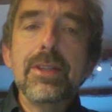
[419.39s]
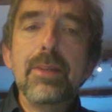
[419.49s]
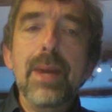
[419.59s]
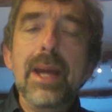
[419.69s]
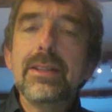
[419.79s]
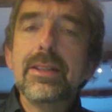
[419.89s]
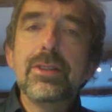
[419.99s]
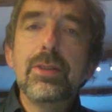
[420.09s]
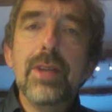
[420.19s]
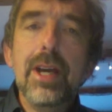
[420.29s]
to the banks in
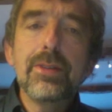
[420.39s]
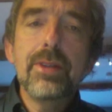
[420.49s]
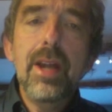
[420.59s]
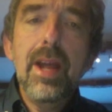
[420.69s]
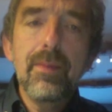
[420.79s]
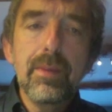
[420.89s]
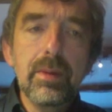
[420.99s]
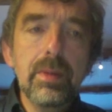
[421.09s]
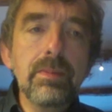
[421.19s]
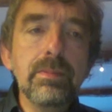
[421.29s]
2011.
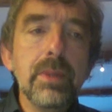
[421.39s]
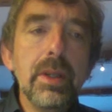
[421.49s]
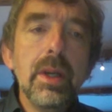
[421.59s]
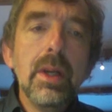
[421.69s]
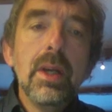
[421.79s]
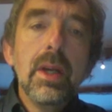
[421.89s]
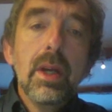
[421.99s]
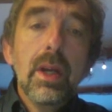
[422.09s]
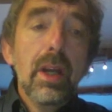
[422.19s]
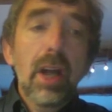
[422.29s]

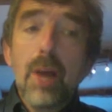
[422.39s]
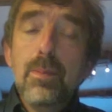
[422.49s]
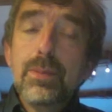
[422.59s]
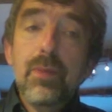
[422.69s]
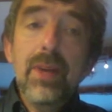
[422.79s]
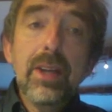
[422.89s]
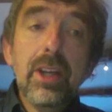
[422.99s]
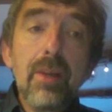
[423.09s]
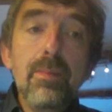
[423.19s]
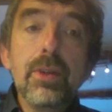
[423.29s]
So in fact the
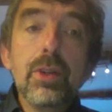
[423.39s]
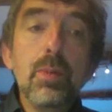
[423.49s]
government could